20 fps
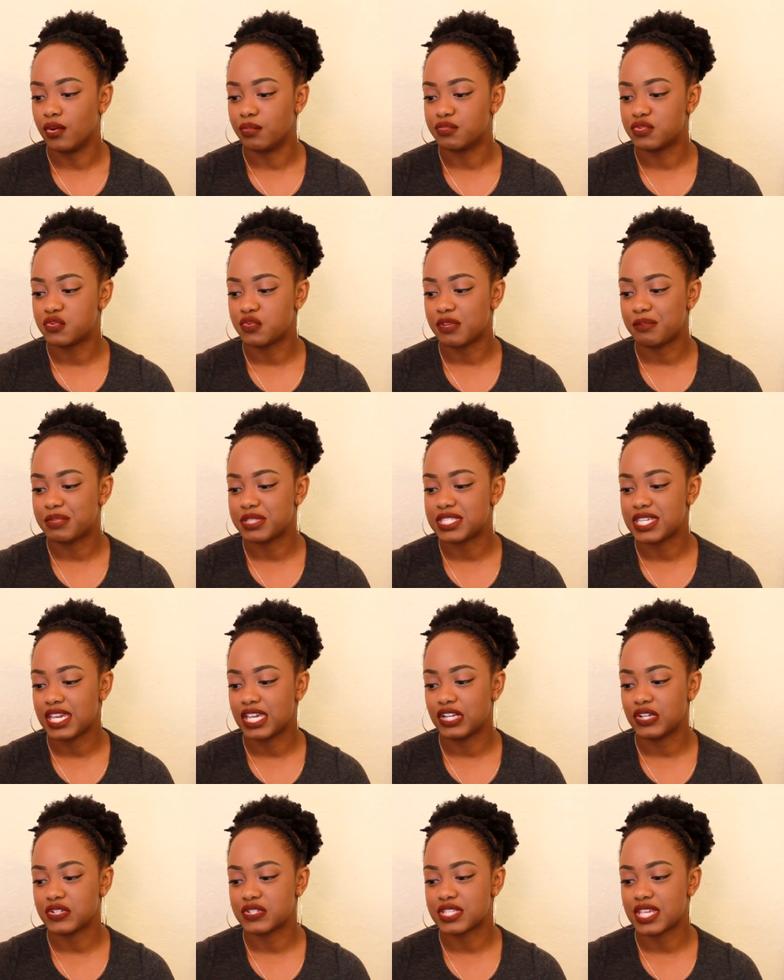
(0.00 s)
Sweet
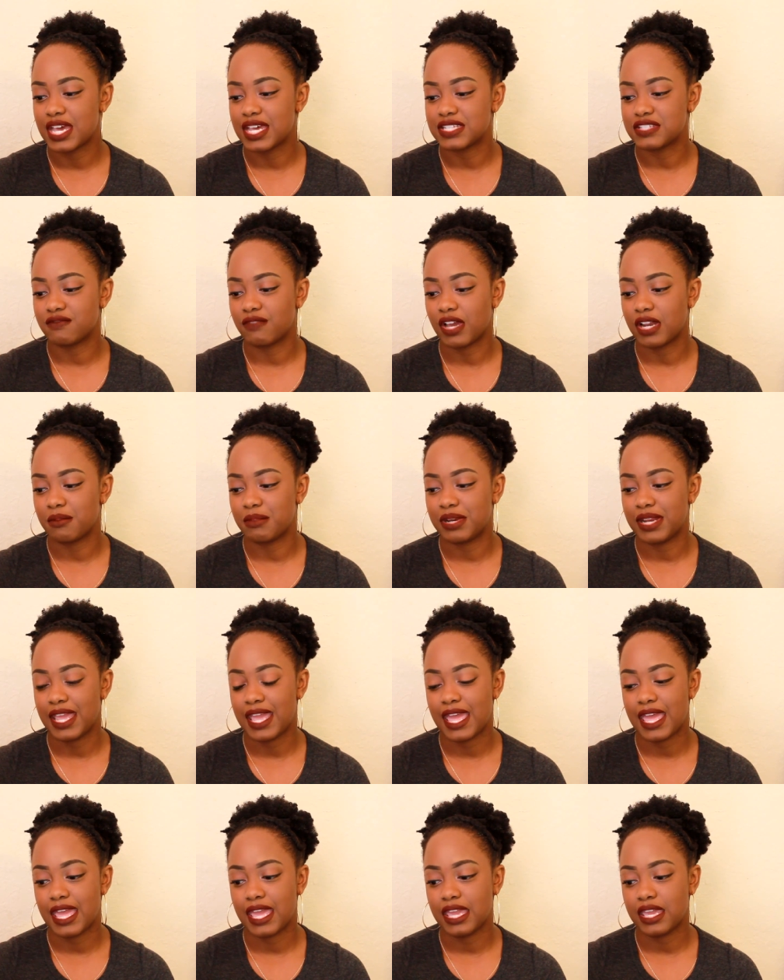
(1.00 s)
potatoes has vitamin
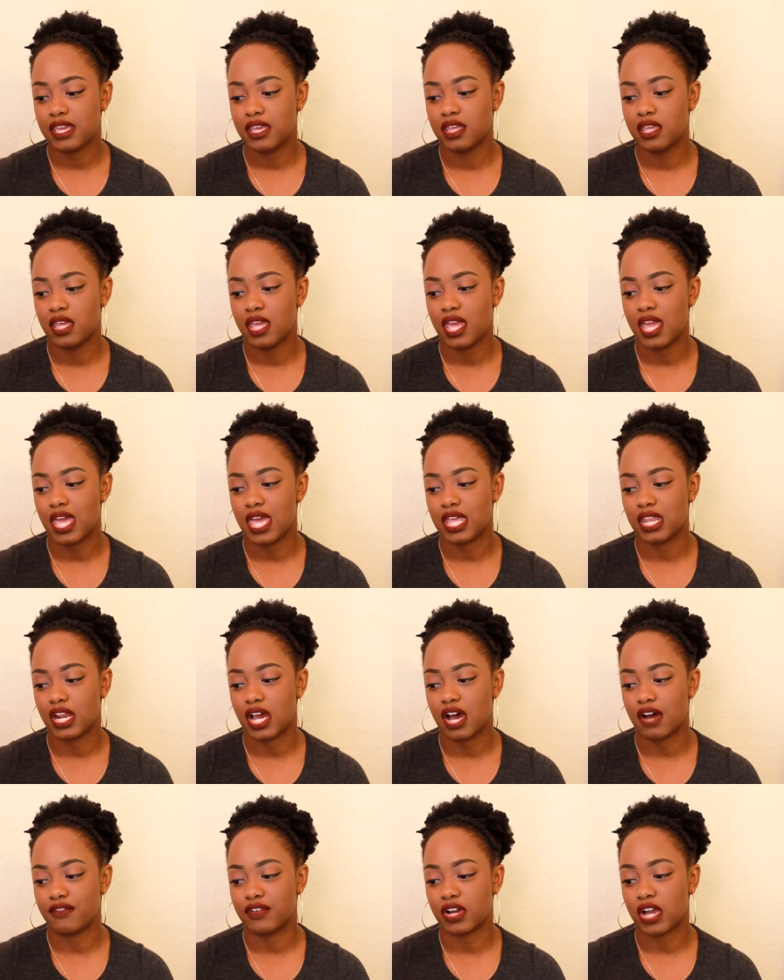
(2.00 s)
A. And
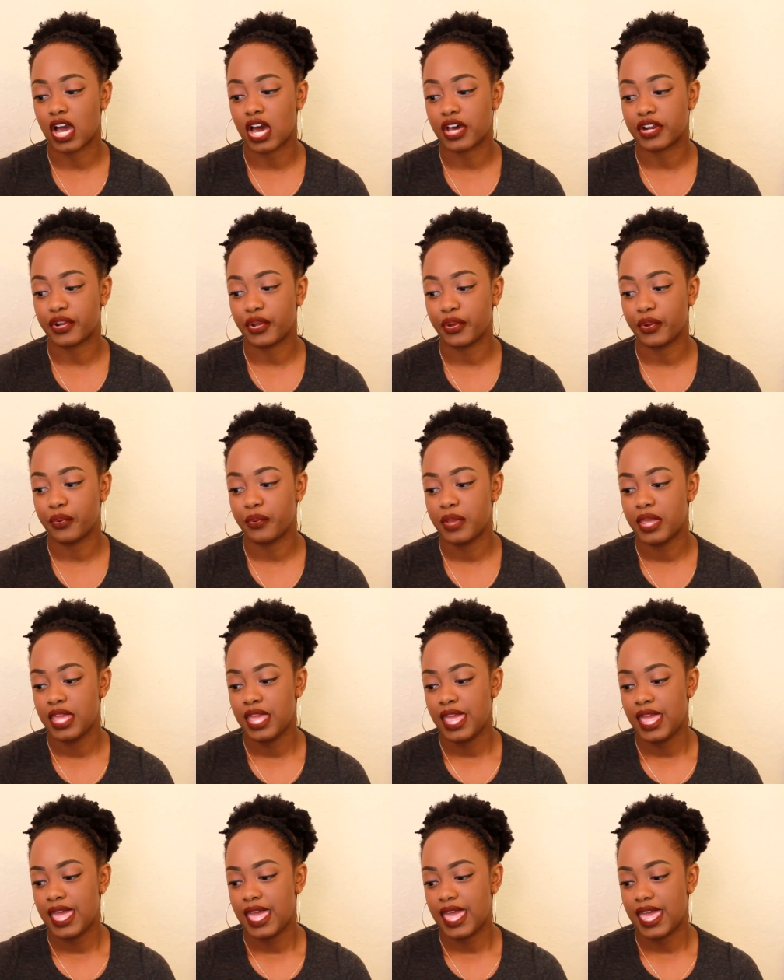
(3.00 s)
avocado,
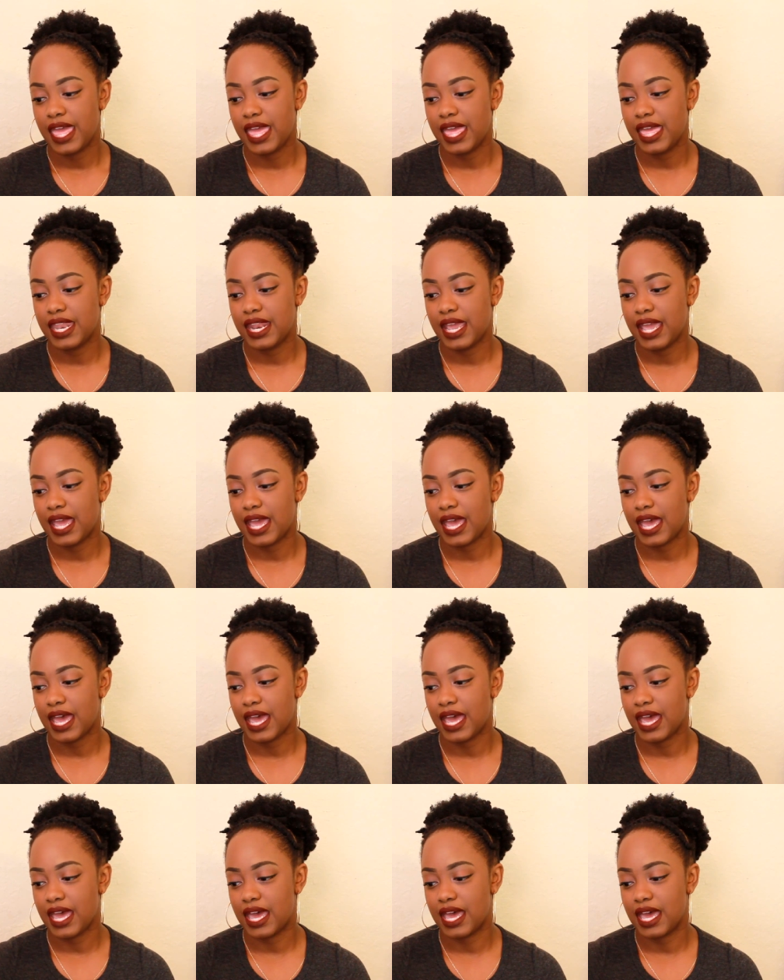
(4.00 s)
it
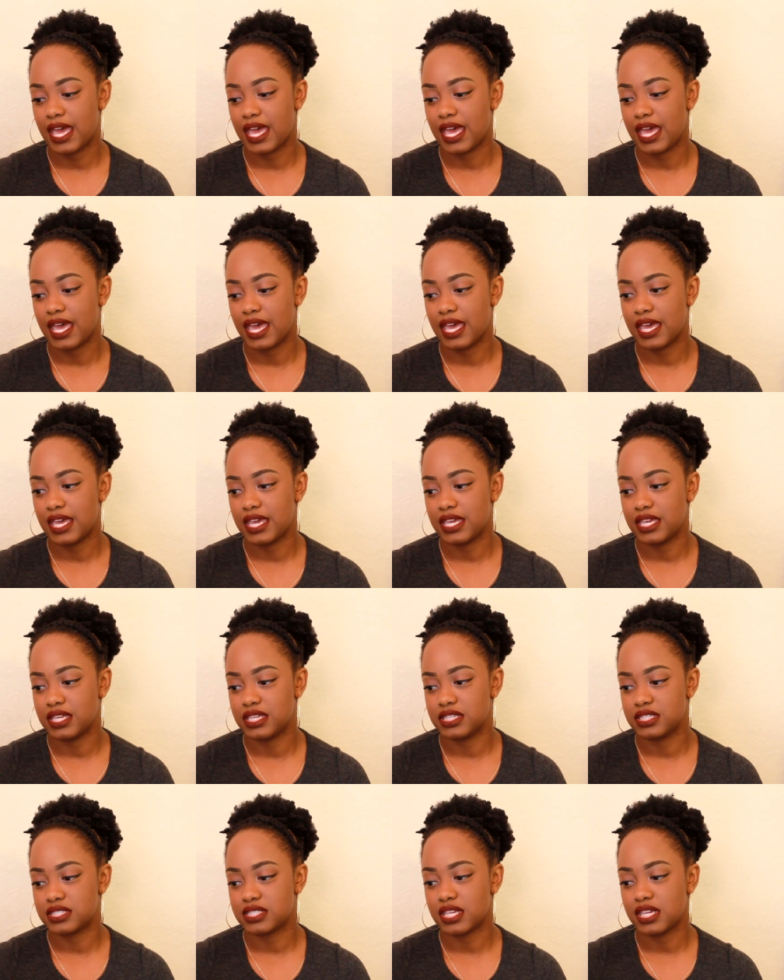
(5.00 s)

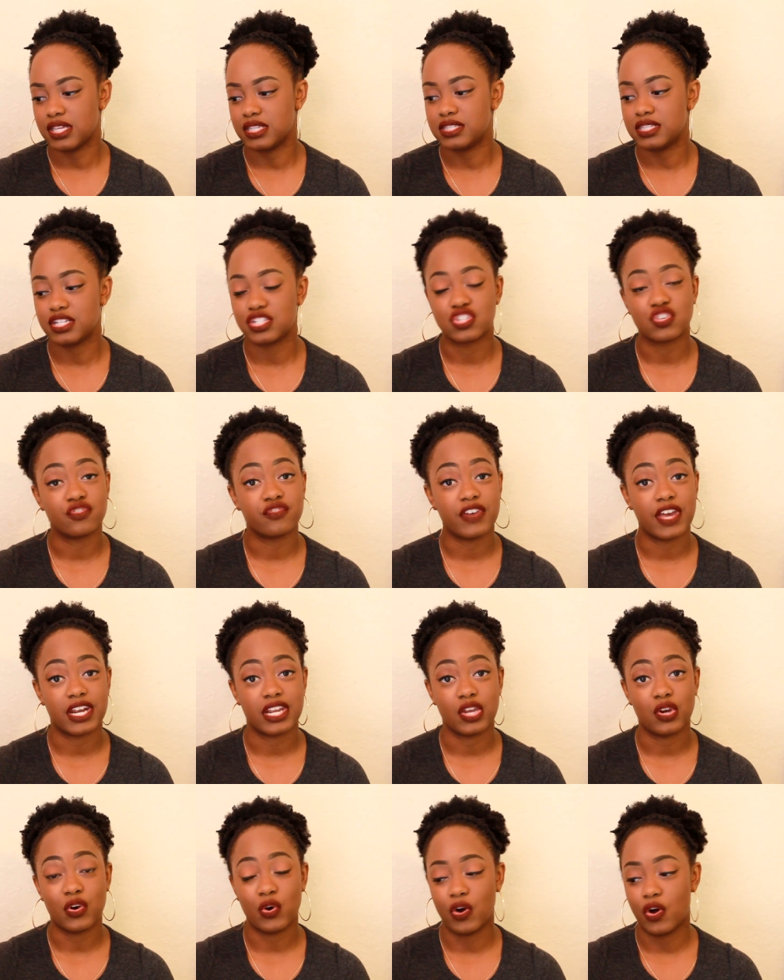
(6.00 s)
has essential
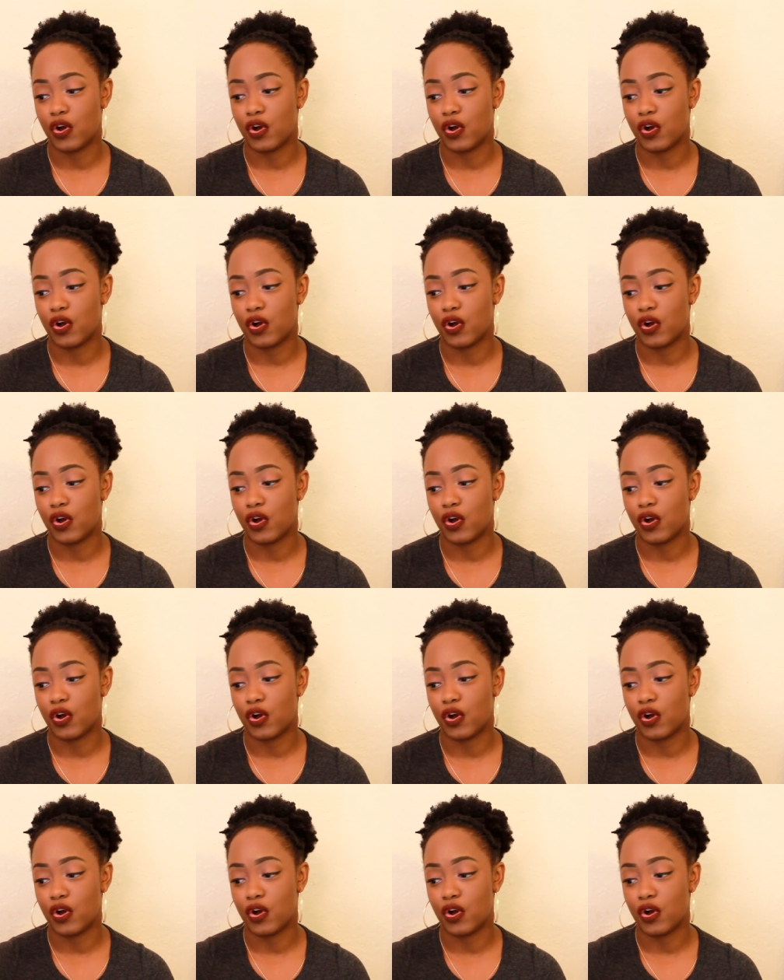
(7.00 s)
fatty